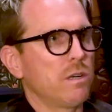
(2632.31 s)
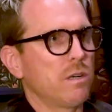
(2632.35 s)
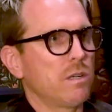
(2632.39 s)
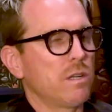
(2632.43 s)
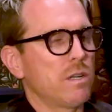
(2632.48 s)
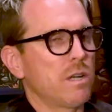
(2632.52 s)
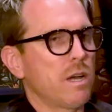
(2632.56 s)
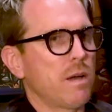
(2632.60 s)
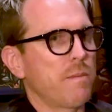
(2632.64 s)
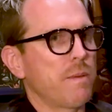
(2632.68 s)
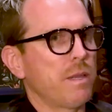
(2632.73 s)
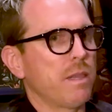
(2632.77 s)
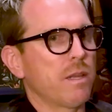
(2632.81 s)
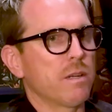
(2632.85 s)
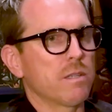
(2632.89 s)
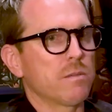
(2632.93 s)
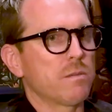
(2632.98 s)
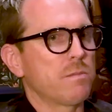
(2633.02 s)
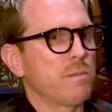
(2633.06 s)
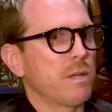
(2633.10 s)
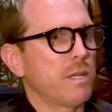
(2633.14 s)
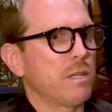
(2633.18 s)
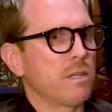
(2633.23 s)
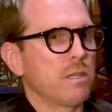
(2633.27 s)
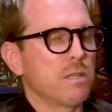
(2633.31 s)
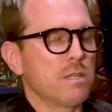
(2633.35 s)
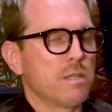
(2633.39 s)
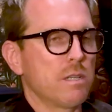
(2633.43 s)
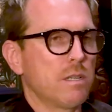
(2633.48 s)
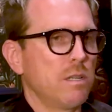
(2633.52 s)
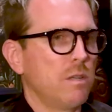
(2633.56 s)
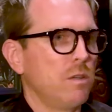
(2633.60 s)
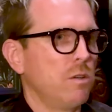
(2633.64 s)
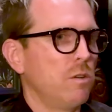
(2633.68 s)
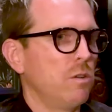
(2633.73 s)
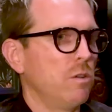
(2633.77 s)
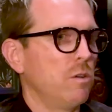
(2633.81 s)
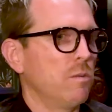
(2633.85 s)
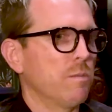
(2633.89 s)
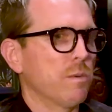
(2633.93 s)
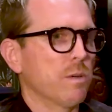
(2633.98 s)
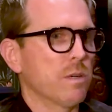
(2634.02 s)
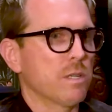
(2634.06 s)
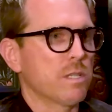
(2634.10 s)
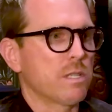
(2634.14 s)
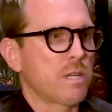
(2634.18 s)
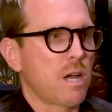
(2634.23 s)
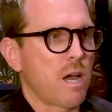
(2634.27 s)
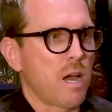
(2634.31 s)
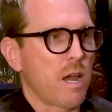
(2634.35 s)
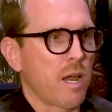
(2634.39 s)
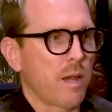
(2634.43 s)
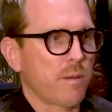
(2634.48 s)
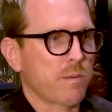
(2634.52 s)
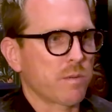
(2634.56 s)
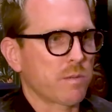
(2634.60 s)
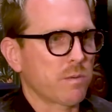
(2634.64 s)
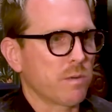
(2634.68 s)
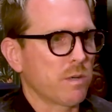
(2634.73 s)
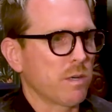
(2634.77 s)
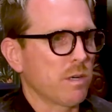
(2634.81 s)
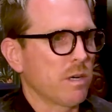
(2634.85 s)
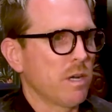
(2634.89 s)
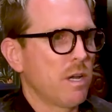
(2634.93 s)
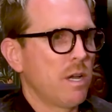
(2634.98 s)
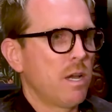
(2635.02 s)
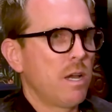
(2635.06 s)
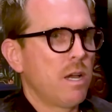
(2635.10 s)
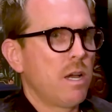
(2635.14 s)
And I mean, there's been numerous times where